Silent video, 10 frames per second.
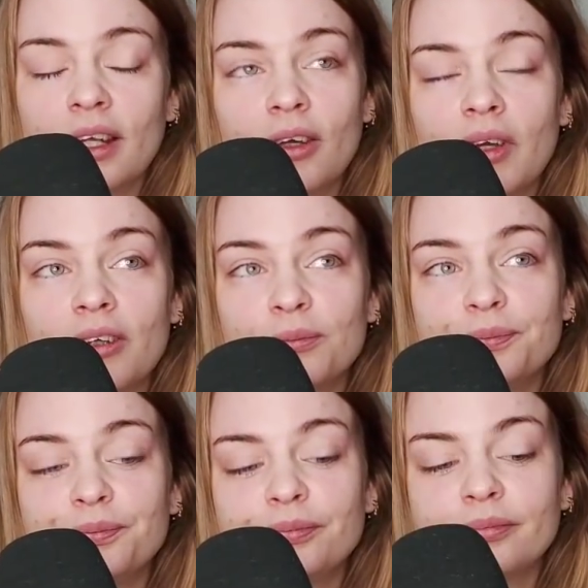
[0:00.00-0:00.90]
anyway.
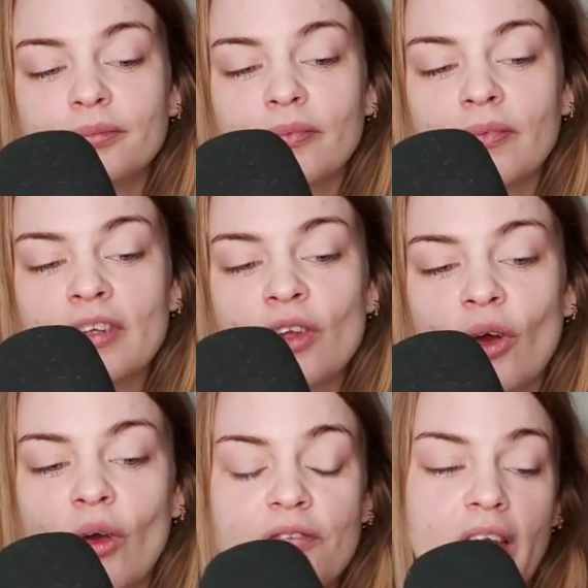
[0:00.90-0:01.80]

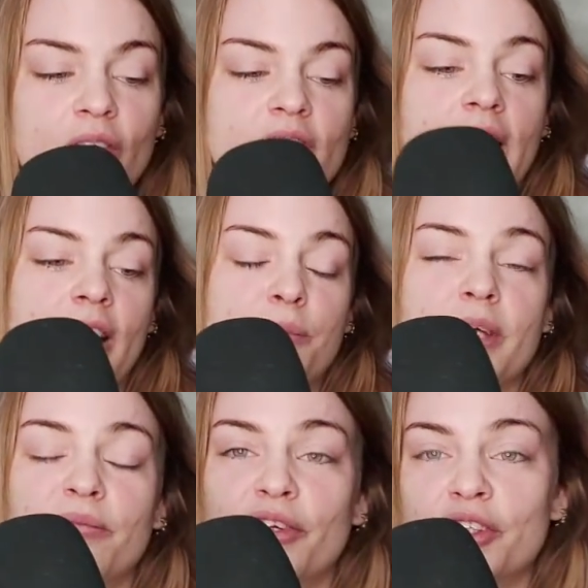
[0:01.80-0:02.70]
So I found a
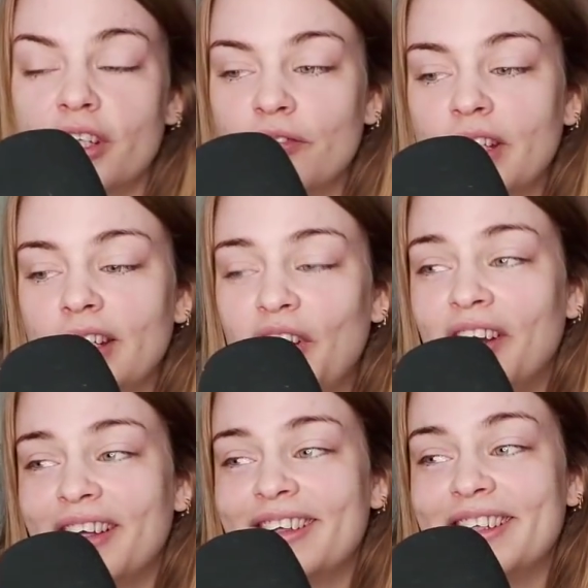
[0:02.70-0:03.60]
clipped up version of it
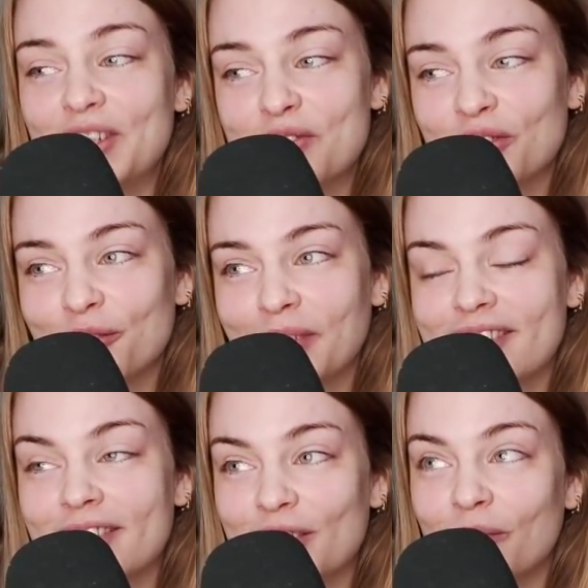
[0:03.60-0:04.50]
on YouTube
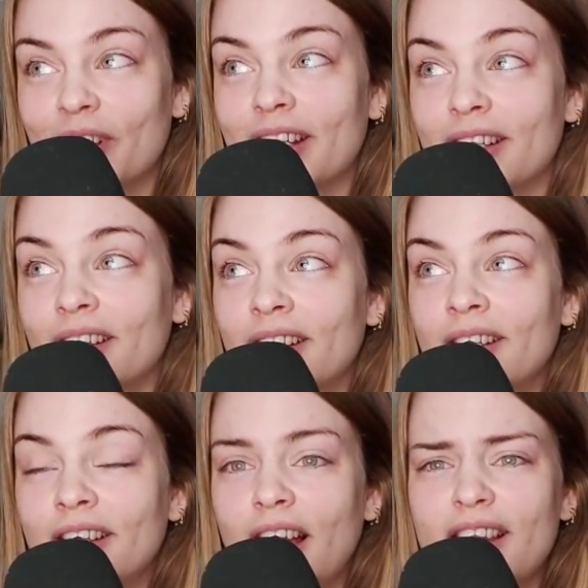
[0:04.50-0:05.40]
because I didn't want to,
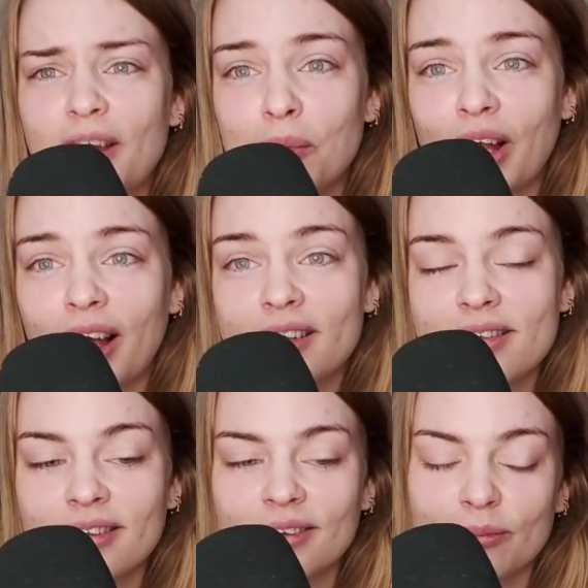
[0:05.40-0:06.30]
I think I
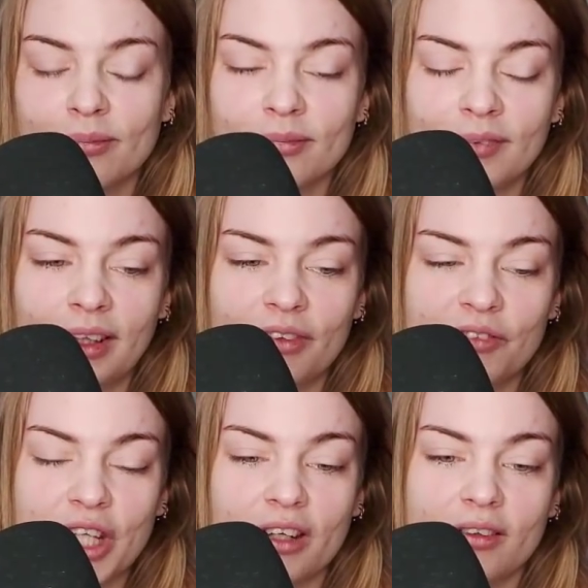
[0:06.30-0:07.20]
blocked a lot
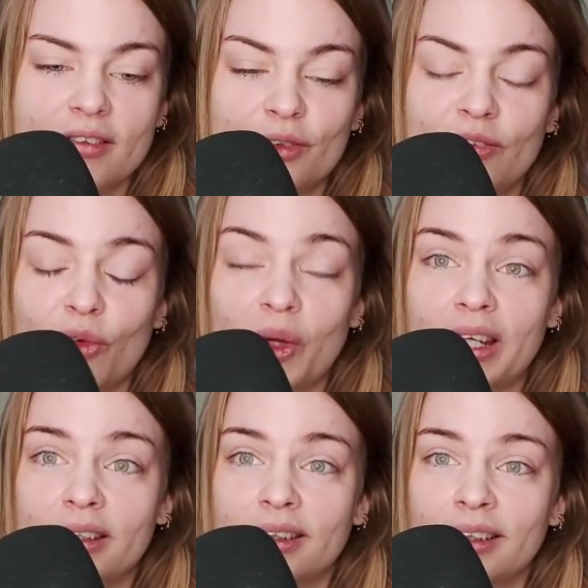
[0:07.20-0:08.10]
of channels to
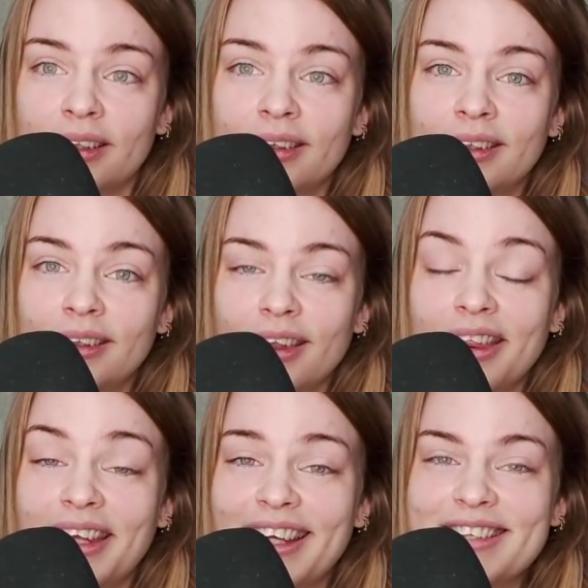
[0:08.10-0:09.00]
avoid
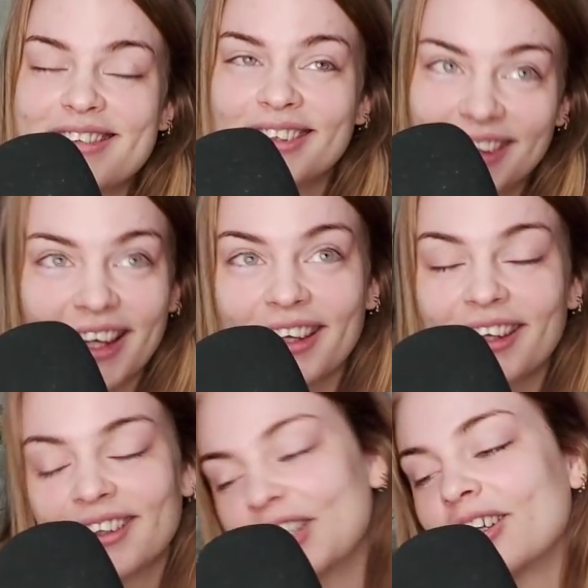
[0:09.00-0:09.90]
things like
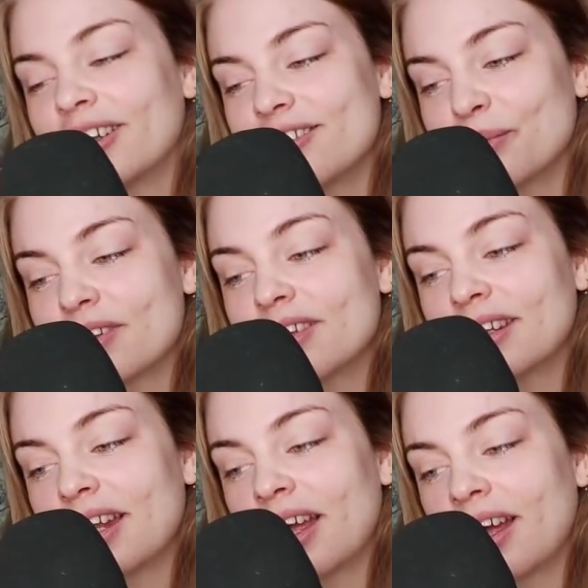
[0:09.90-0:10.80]
a crazy
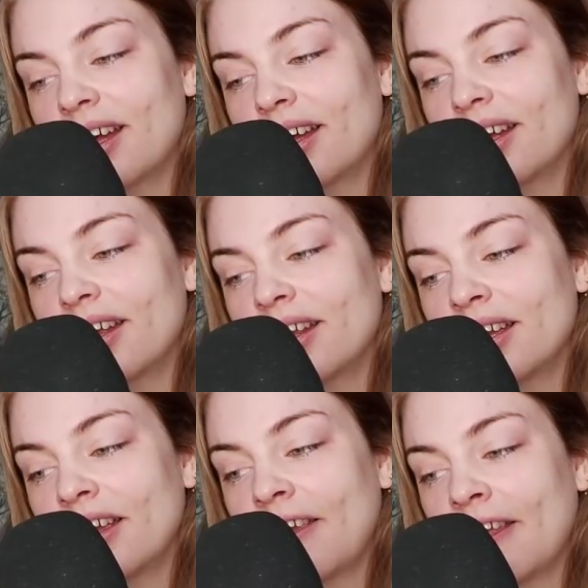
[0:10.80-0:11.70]
person. And
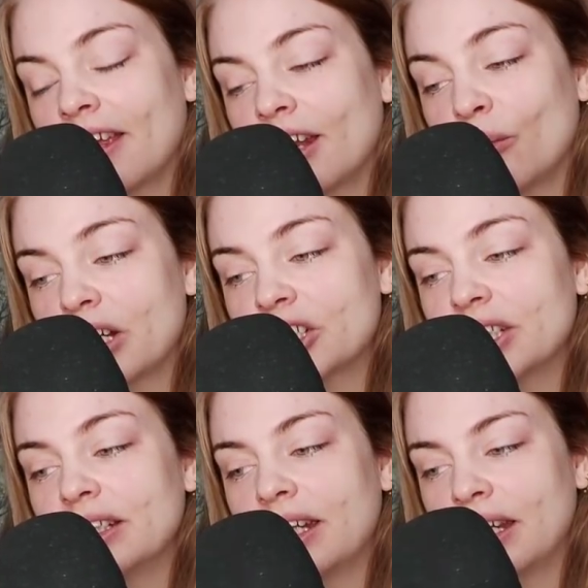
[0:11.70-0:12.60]
I
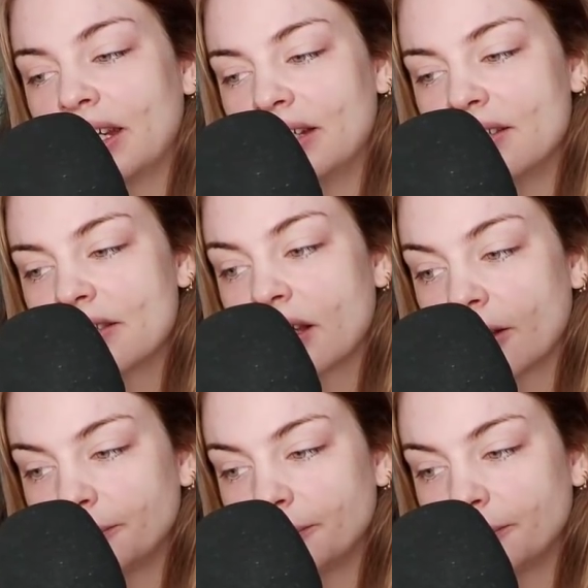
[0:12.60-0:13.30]
watched it, and